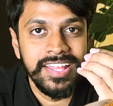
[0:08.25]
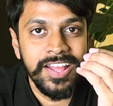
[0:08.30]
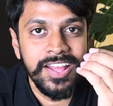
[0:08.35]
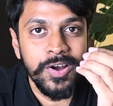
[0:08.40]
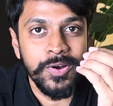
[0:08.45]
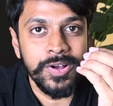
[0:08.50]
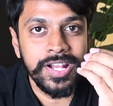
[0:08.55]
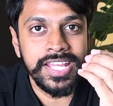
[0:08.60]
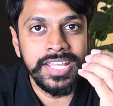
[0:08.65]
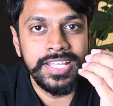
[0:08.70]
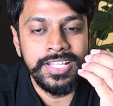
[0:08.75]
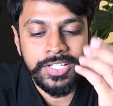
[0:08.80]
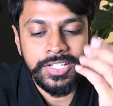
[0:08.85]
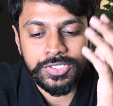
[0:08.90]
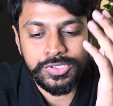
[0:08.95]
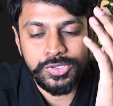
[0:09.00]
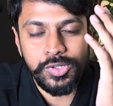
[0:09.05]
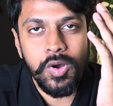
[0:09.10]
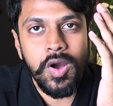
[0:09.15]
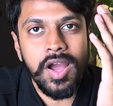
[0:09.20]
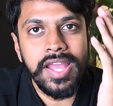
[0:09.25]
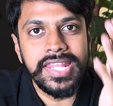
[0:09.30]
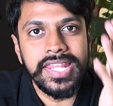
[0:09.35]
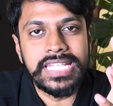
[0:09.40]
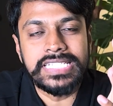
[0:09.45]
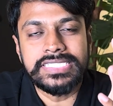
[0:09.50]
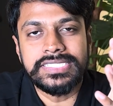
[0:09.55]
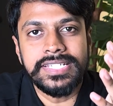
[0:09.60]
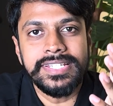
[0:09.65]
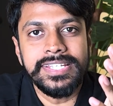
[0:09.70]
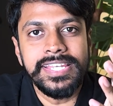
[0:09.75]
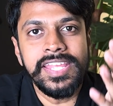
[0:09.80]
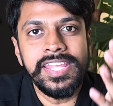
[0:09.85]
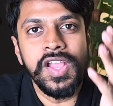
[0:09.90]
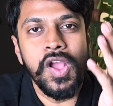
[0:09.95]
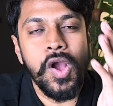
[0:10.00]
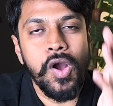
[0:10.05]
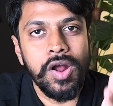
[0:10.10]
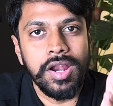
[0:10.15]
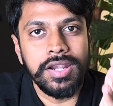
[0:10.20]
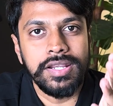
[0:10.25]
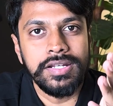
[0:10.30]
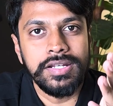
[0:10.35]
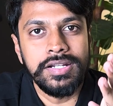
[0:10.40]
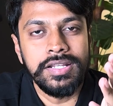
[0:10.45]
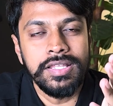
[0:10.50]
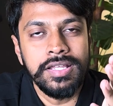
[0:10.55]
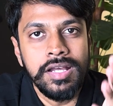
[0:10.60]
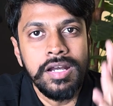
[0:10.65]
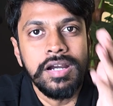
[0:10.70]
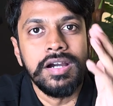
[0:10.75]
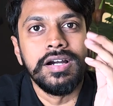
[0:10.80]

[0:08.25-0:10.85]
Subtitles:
Okay, so I recently ordered